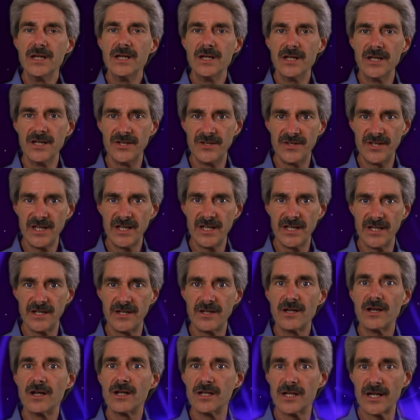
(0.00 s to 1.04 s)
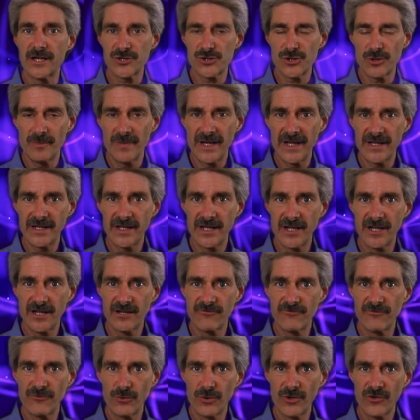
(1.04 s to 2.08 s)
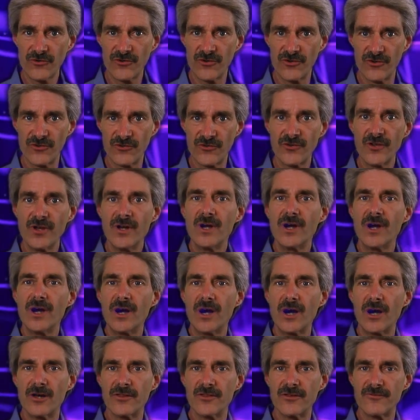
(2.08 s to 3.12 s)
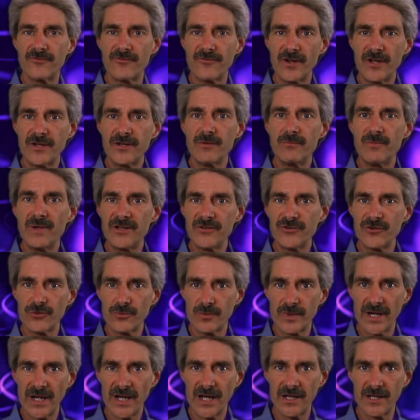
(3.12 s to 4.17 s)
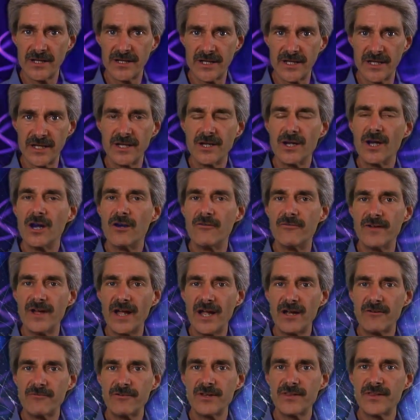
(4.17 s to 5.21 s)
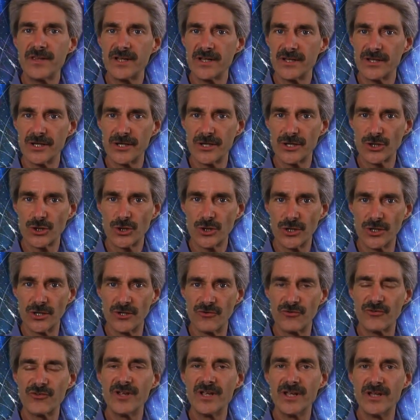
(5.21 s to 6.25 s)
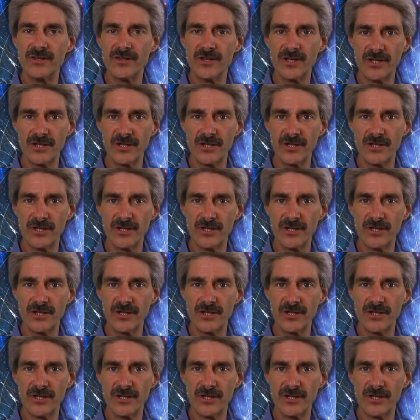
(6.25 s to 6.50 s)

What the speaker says: Indeed, electromagnetic forces are the fundamental reality of everything that occurs in the